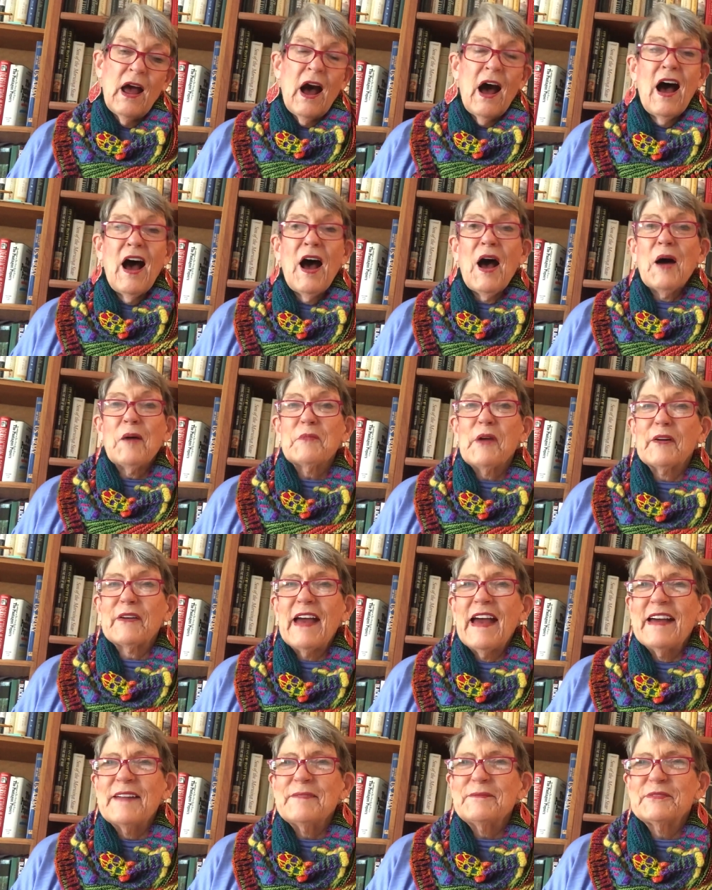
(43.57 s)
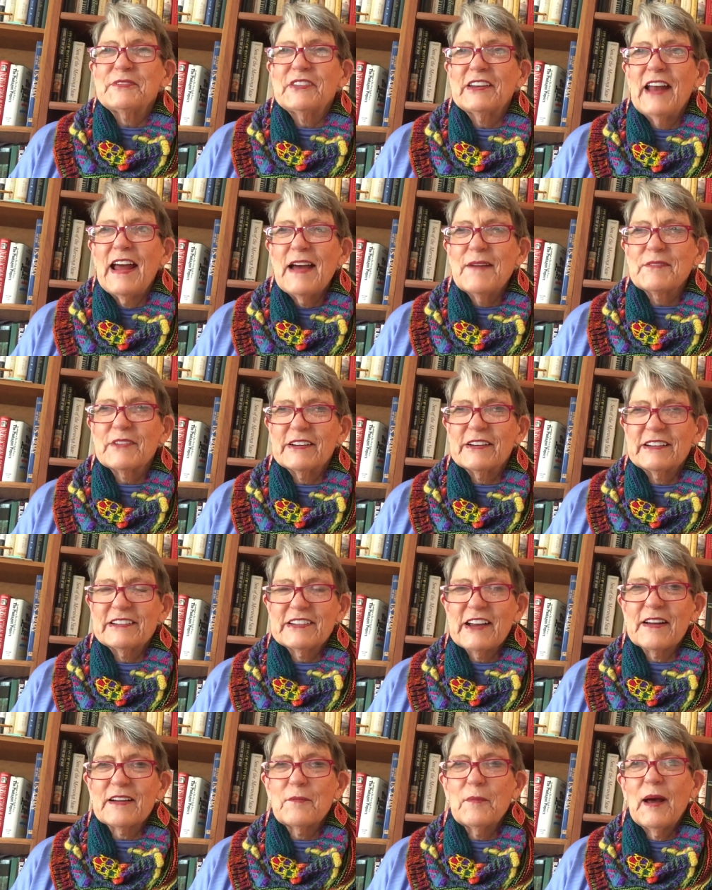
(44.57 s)
Uh, okay, today I'm going to
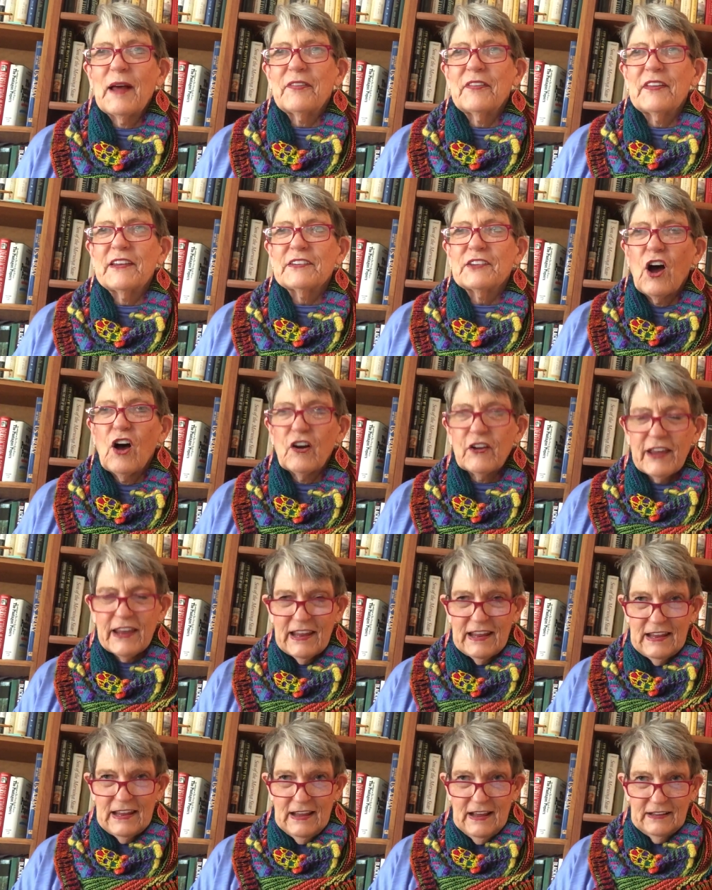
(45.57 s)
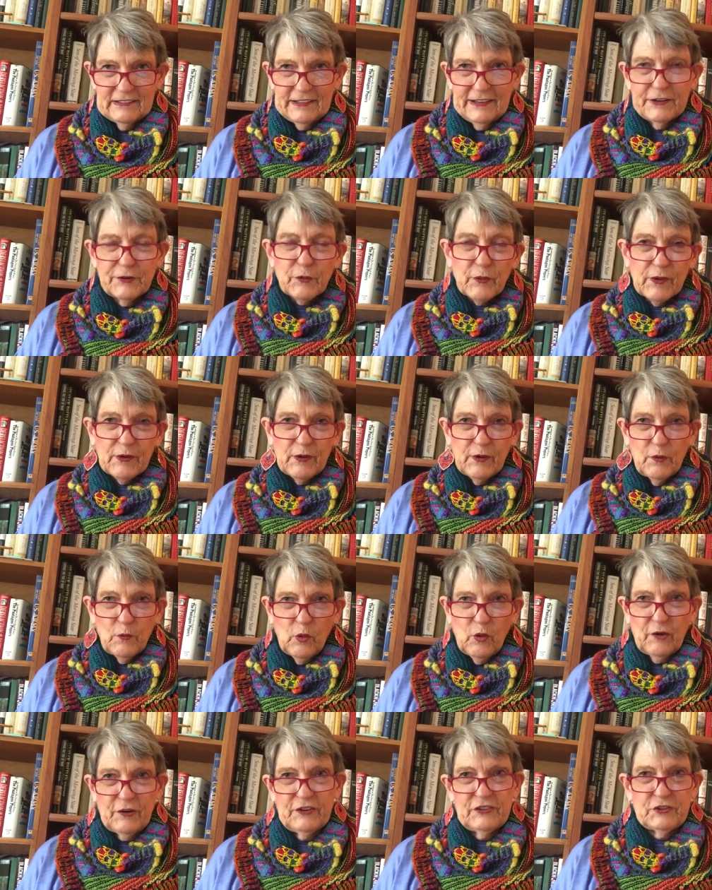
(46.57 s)
talk about the Dalkey Literary
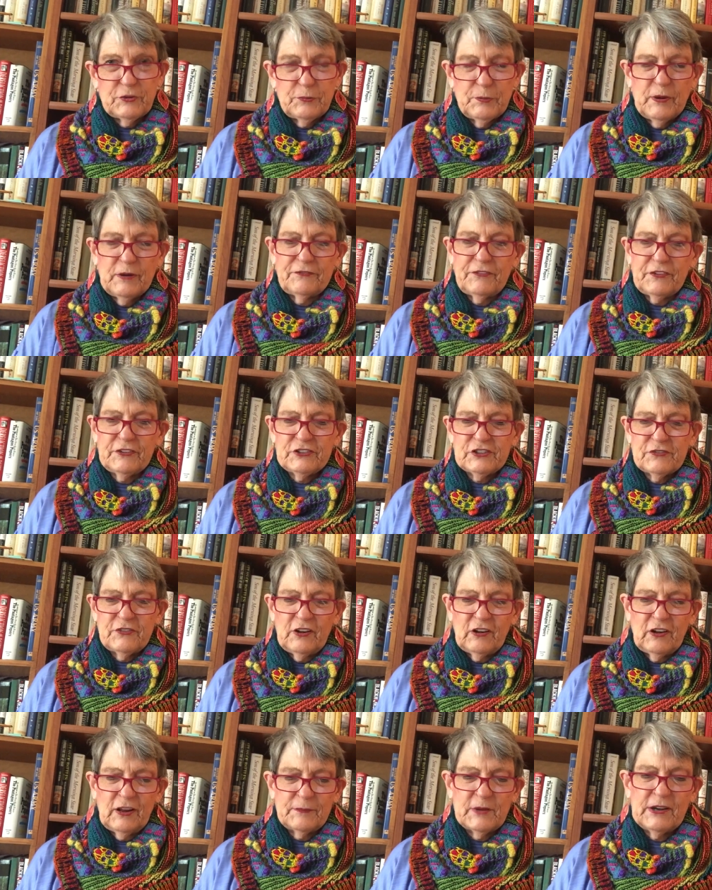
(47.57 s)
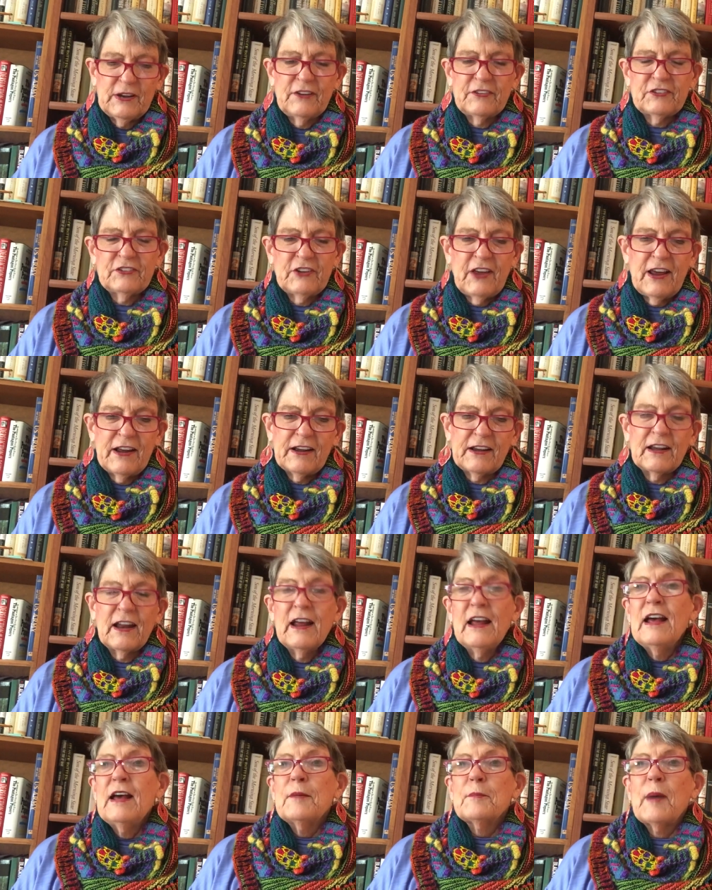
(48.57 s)
Awards, but first of all, I'm going to set it
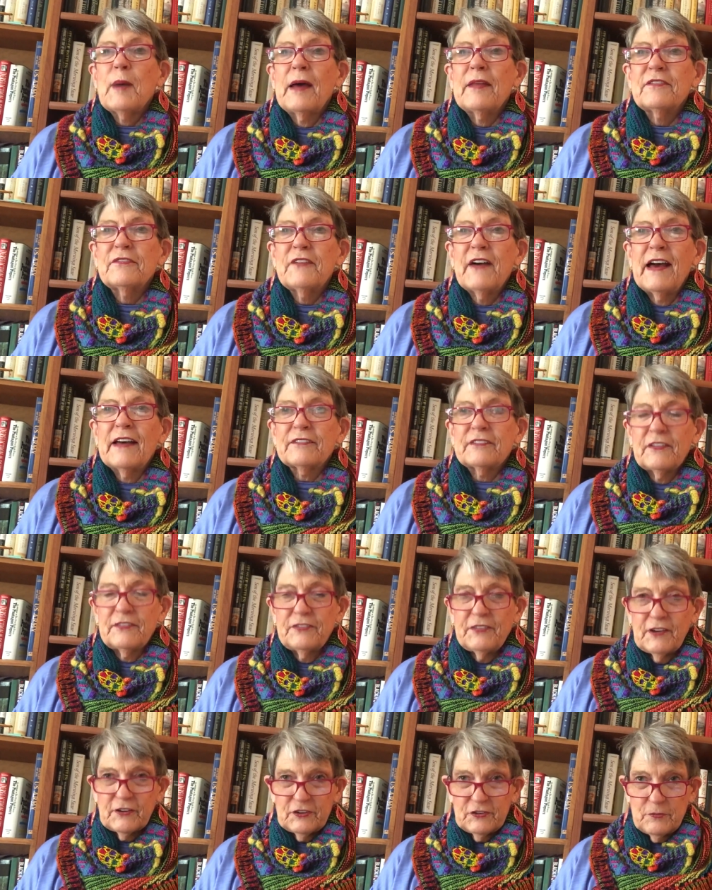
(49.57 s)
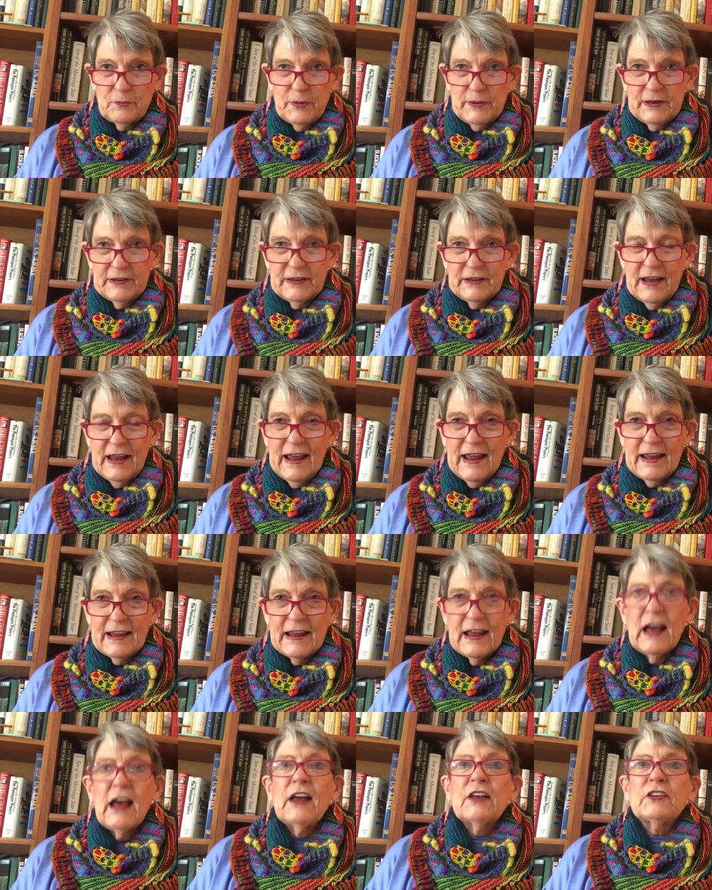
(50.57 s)
by the fact that there's been
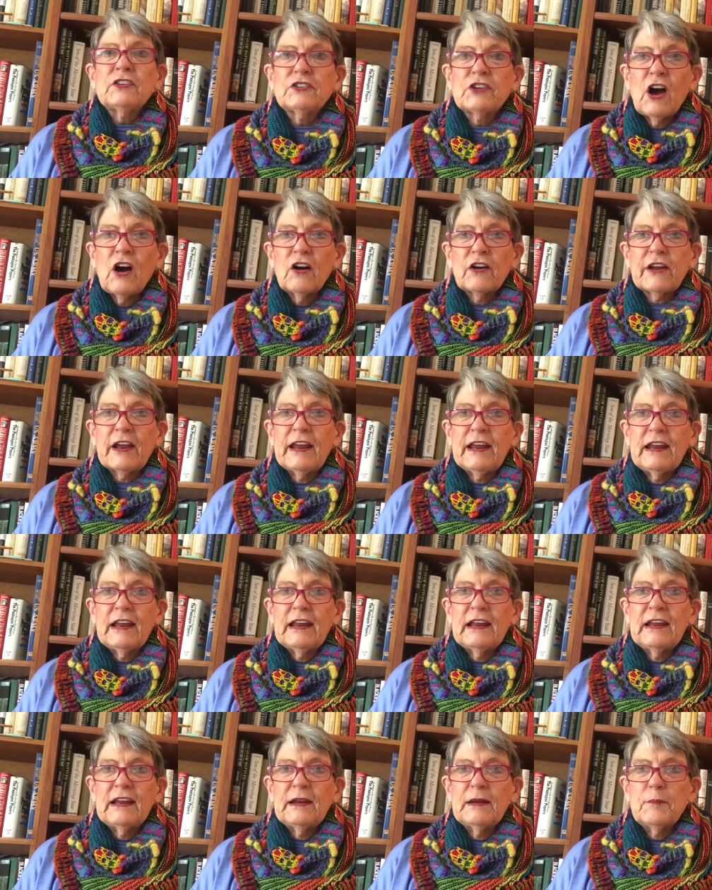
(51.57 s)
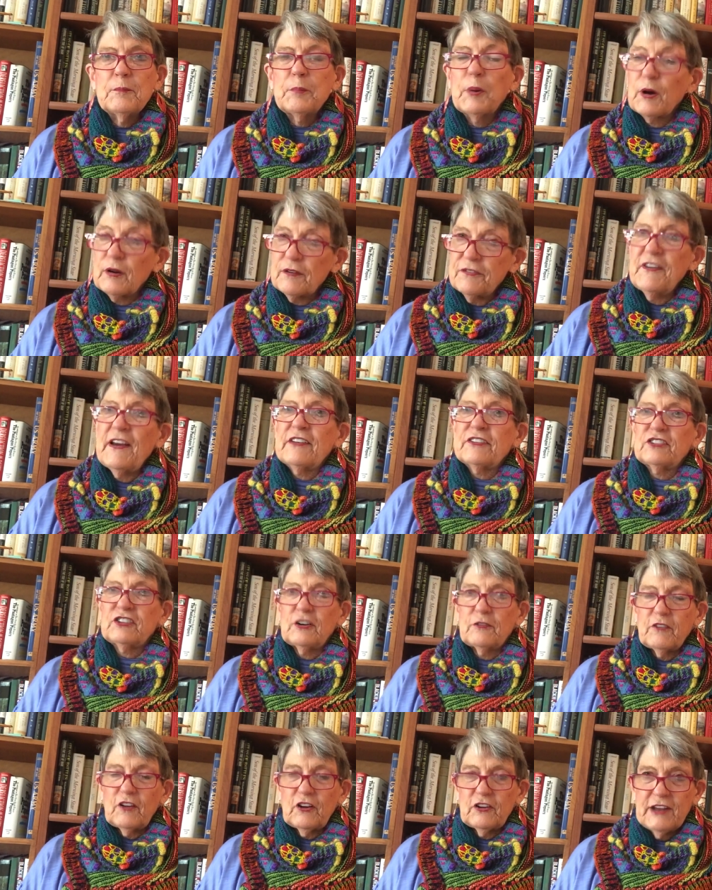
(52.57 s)
a Dalkey Book
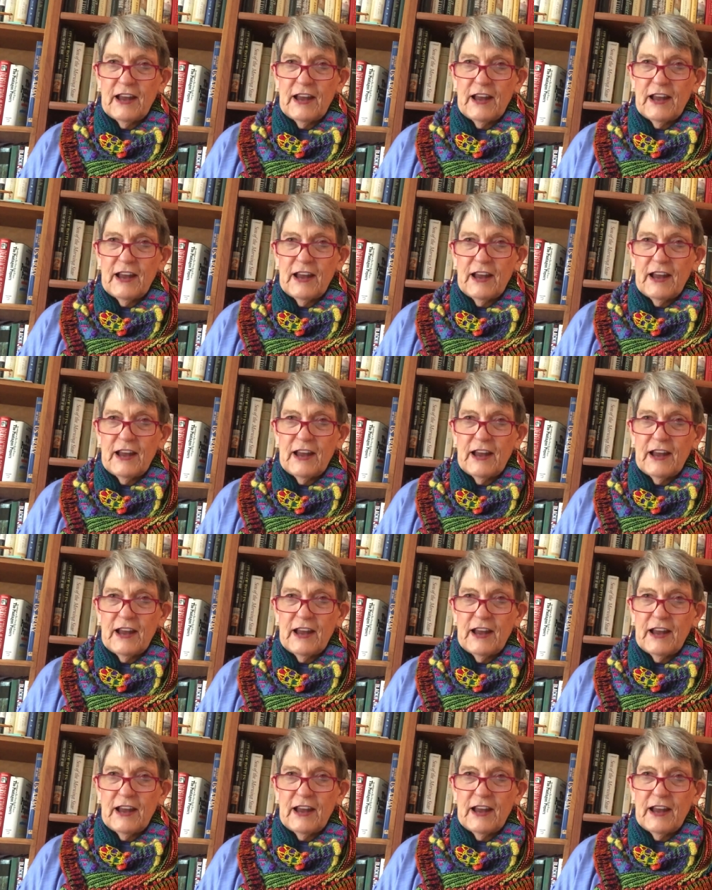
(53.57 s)
Festival.